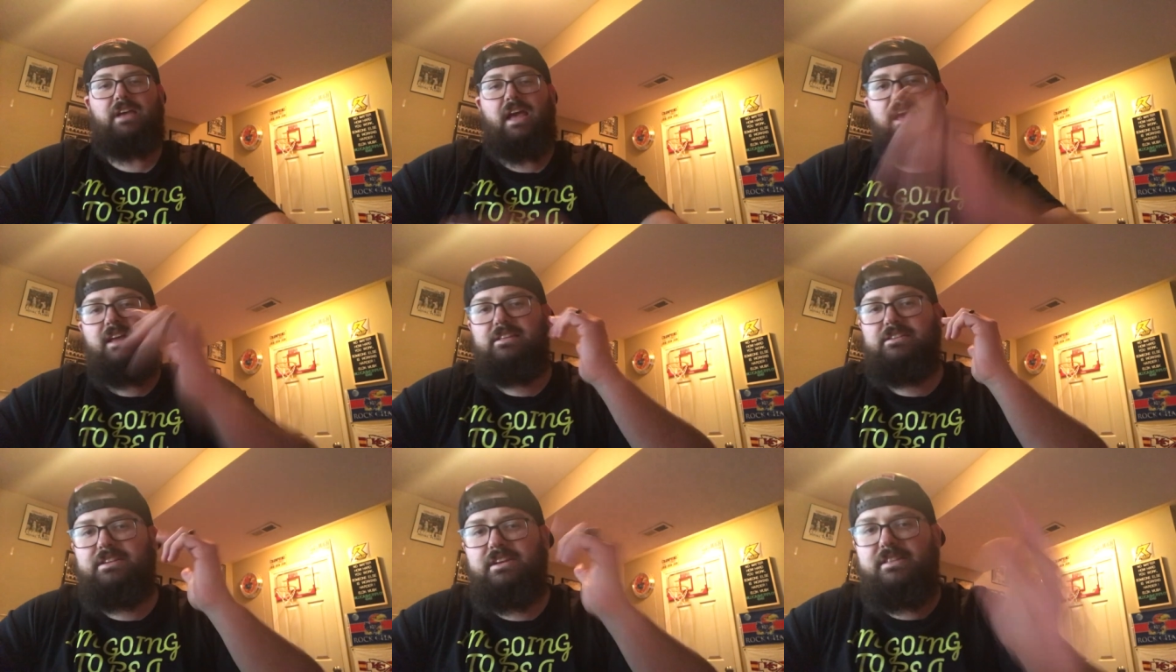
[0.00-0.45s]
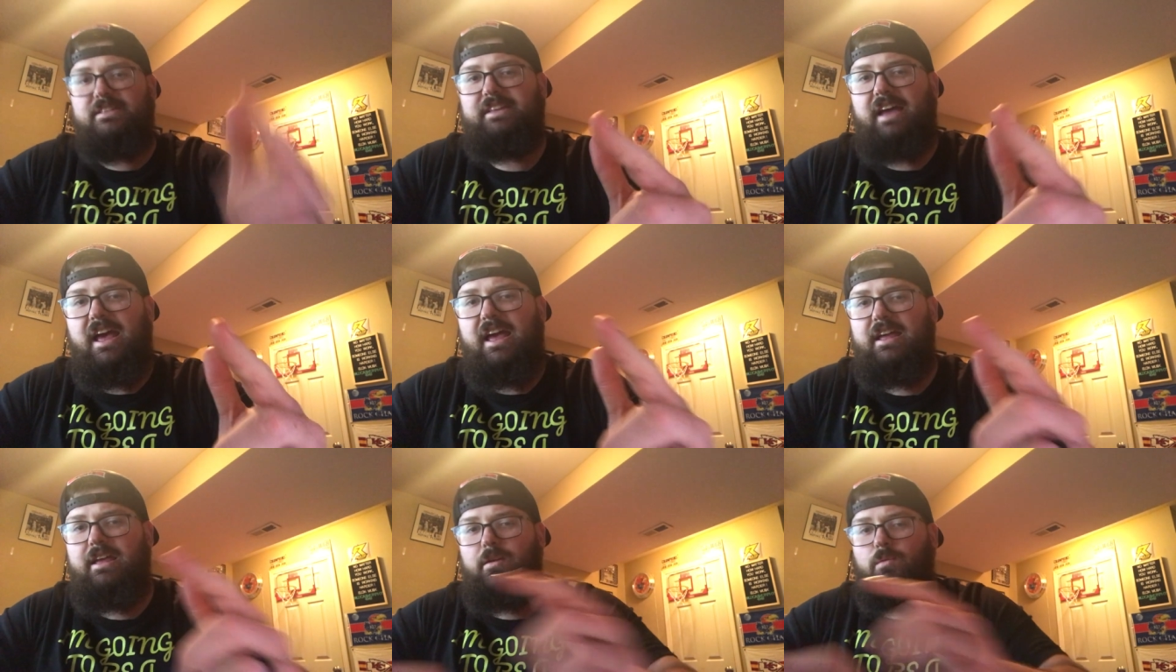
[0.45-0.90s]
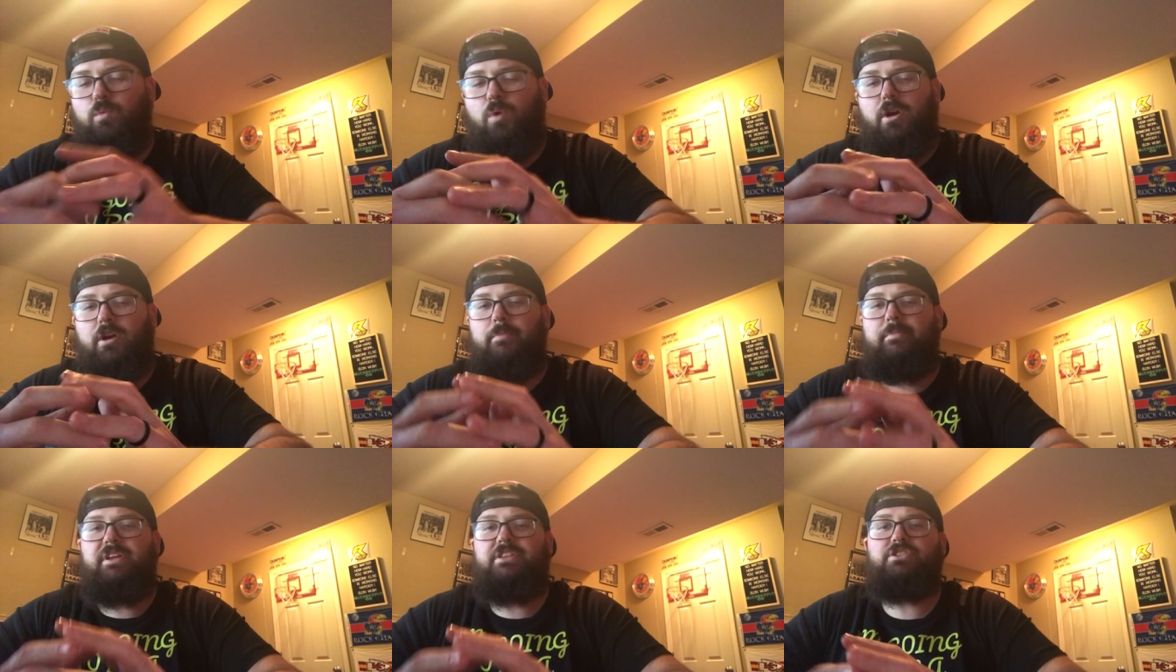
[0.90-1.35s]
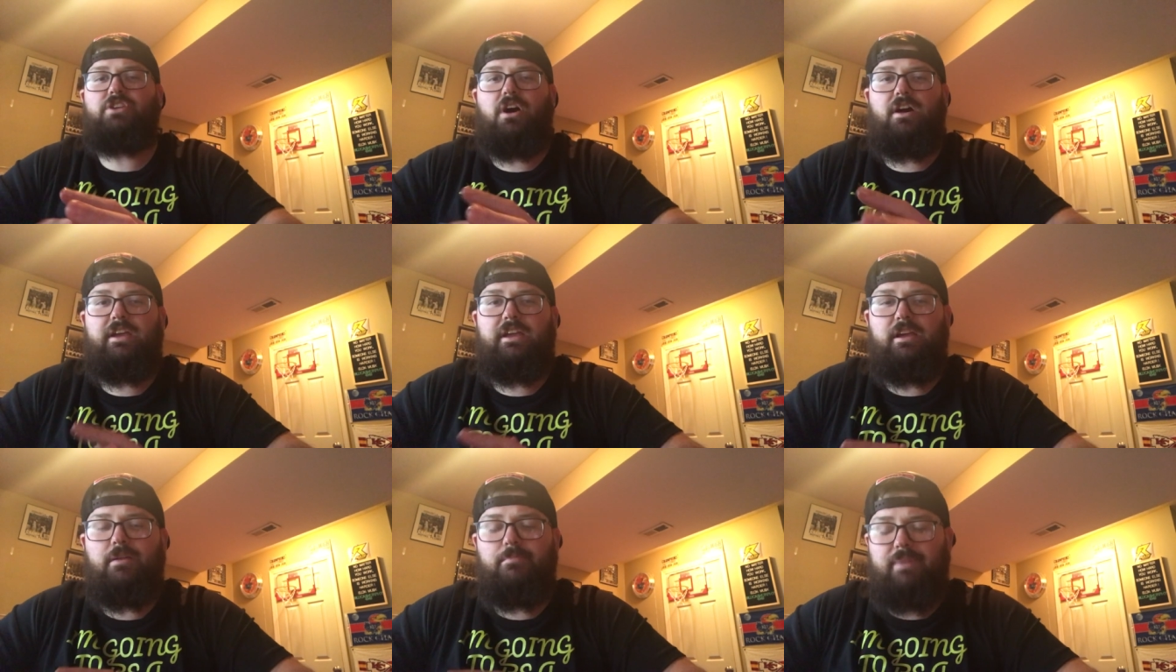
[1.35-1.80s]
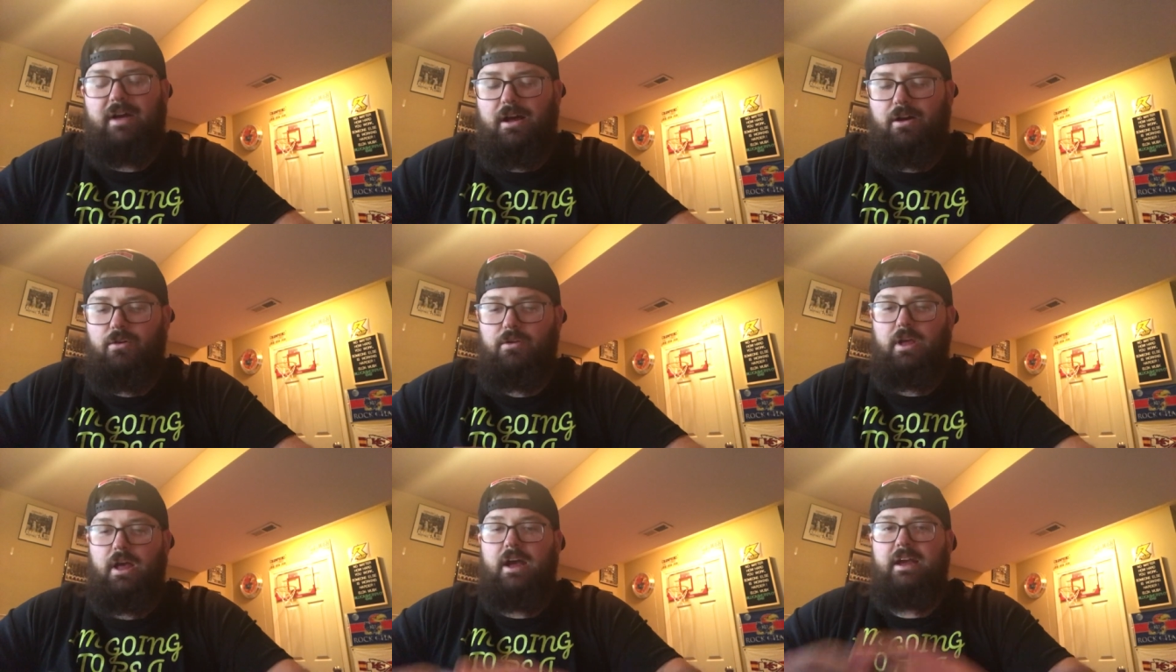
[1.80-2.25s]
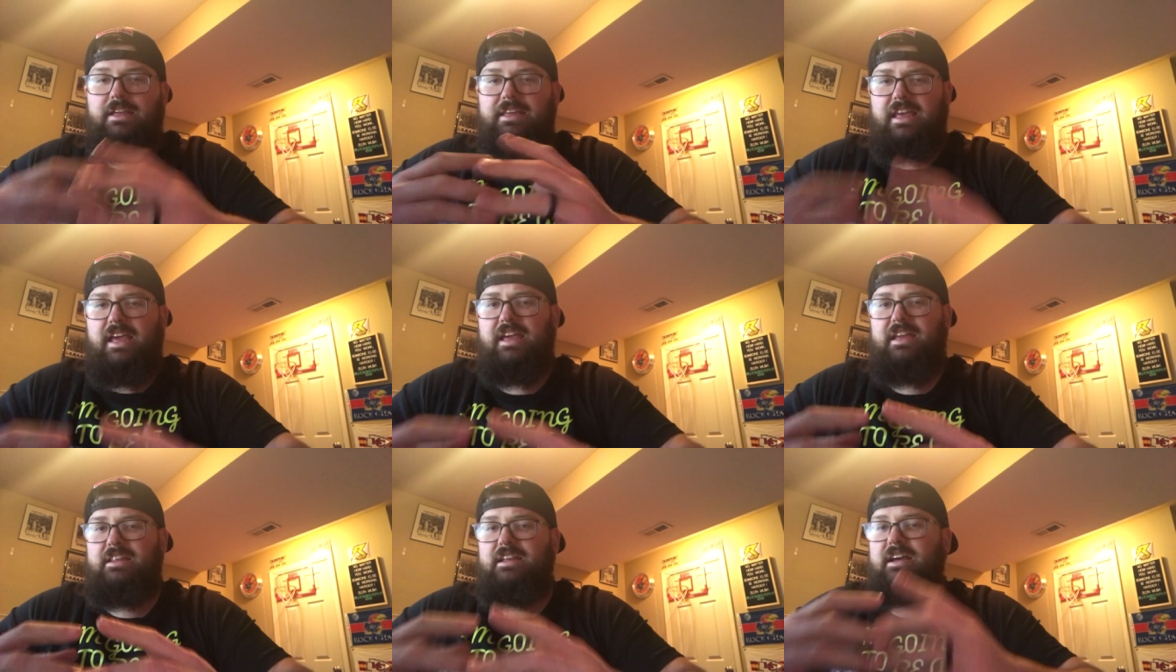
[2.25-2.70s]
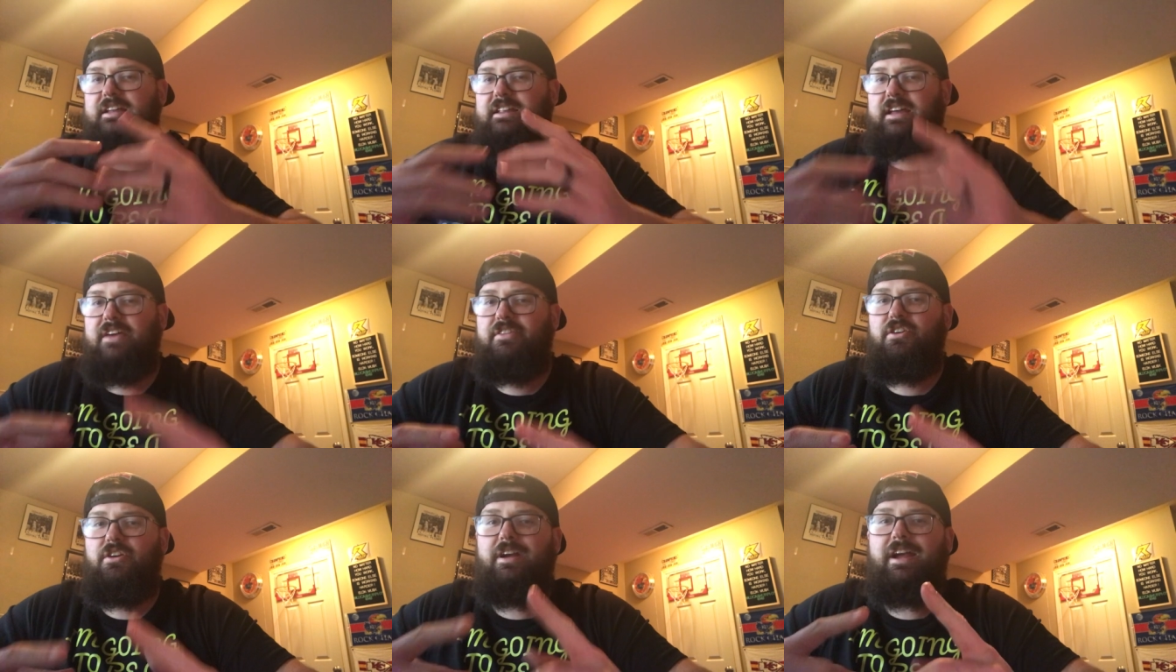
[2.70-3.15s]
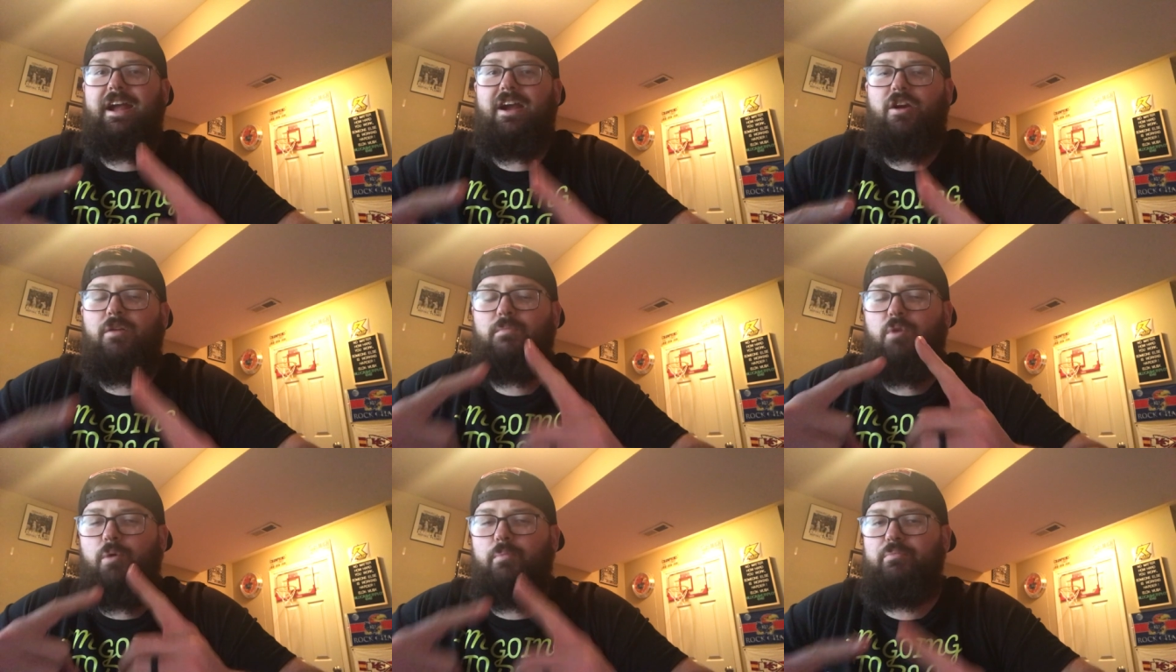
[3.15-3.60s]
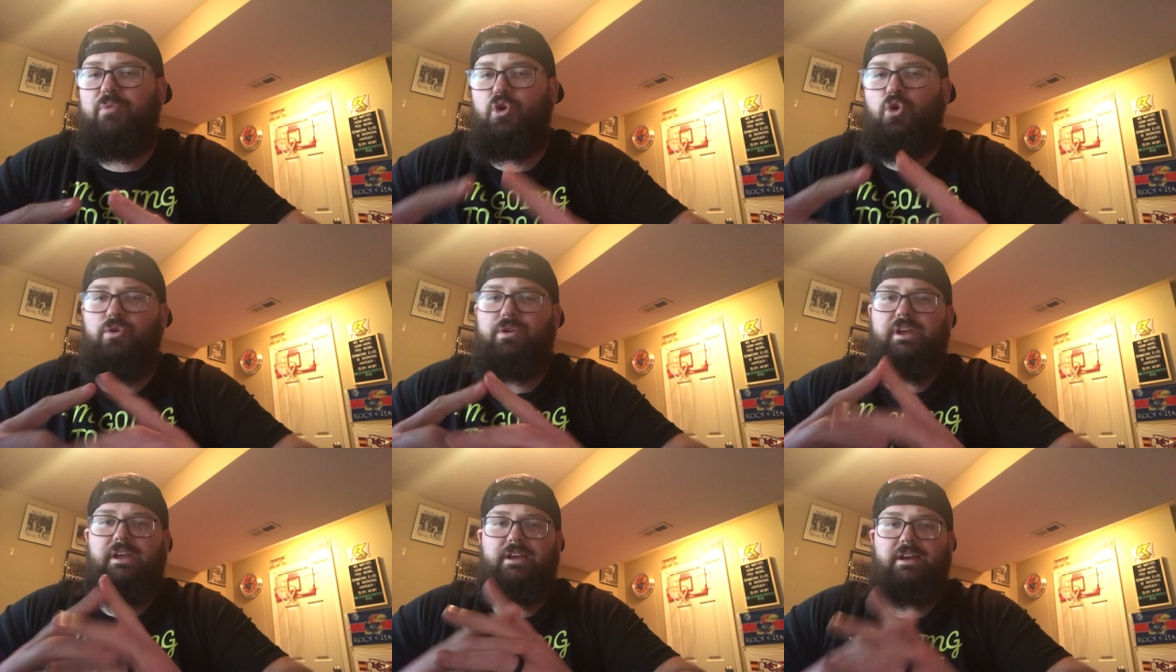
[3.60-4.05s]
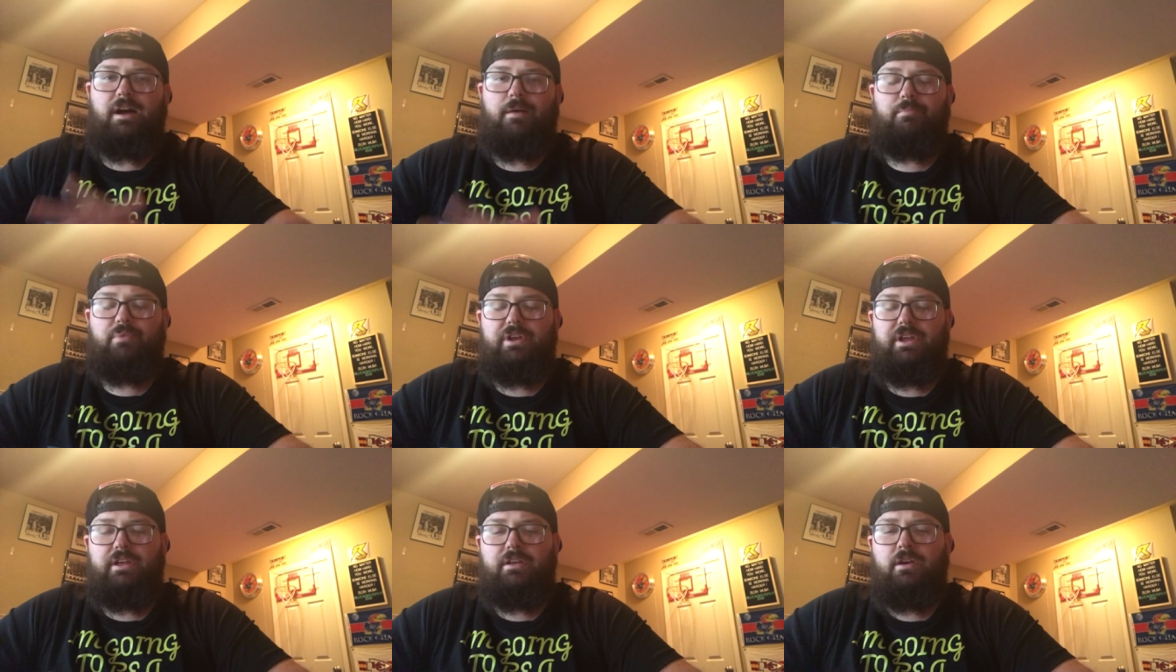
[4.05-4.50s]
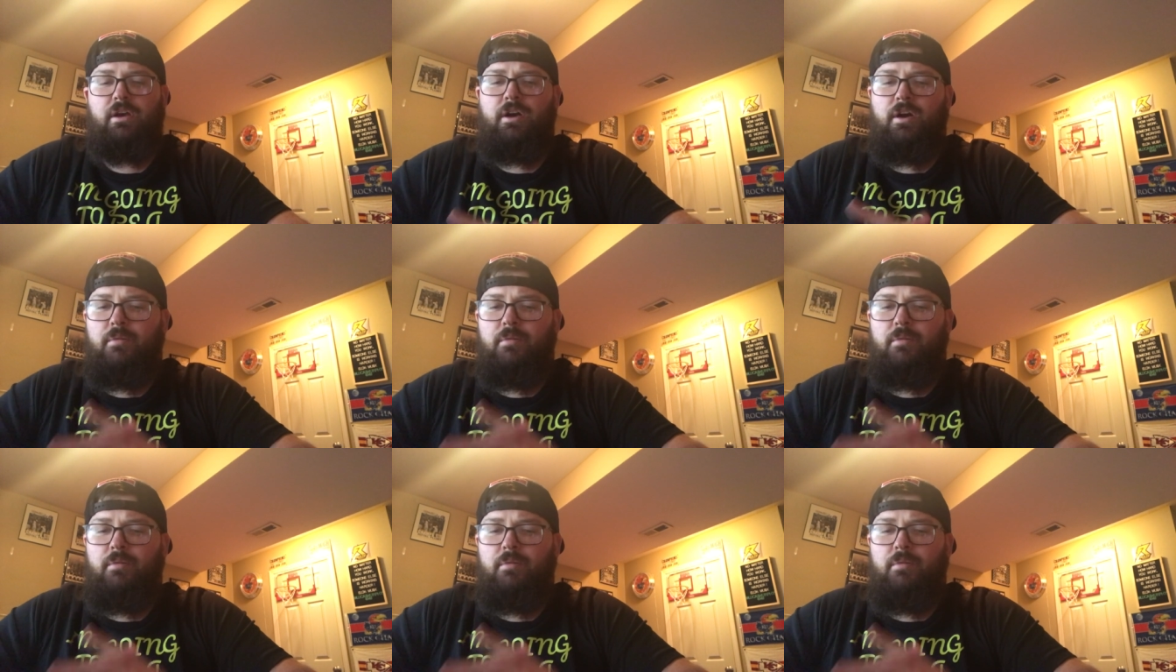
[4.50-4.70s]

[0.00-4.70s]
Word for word: and today we're going to be talking about again another air mobility company,